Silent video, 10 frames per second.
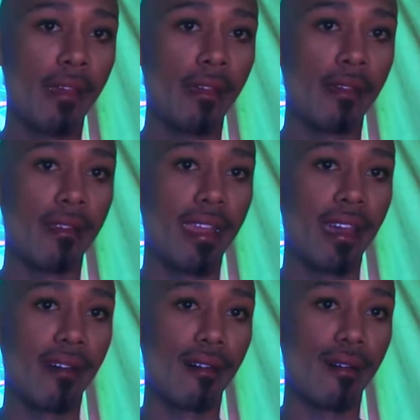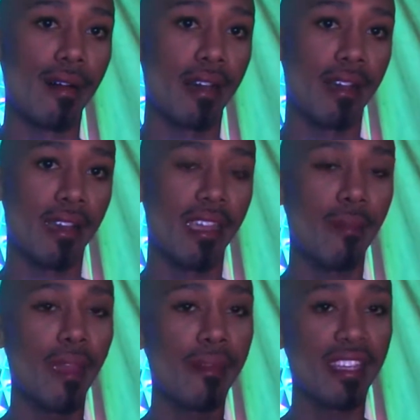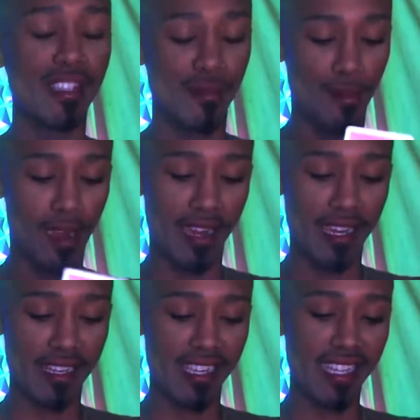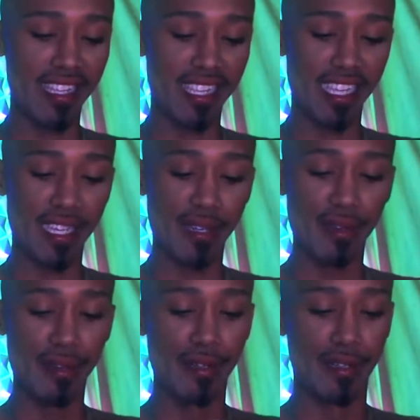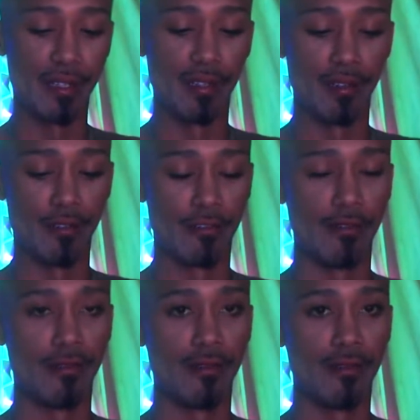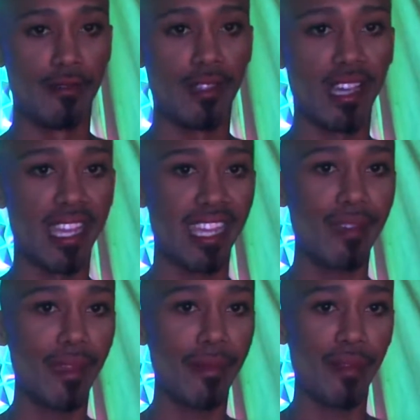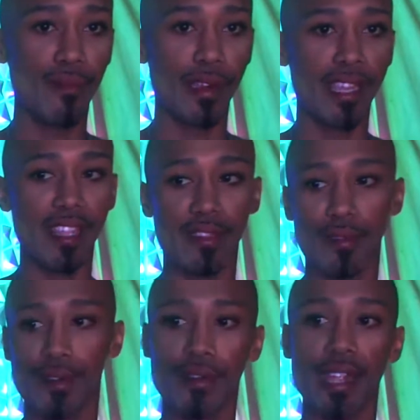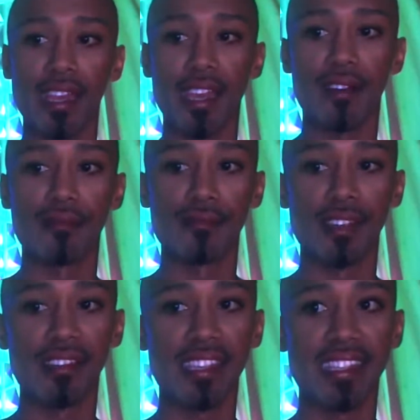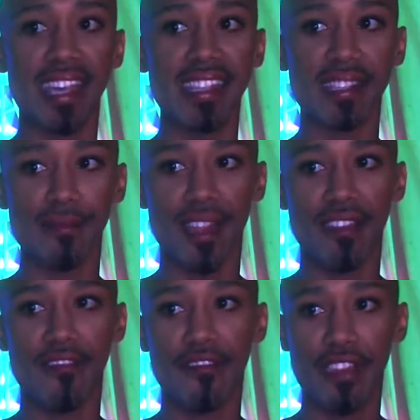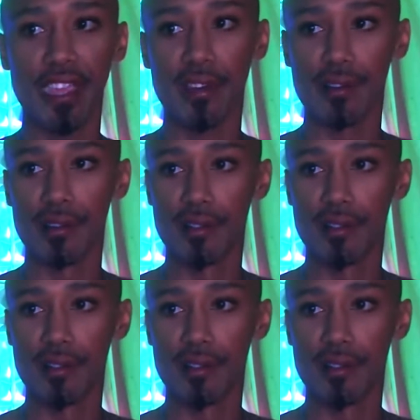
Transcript: Now, he may be trying to get to you. Like, he may be working through it right now. At least that's what I feel.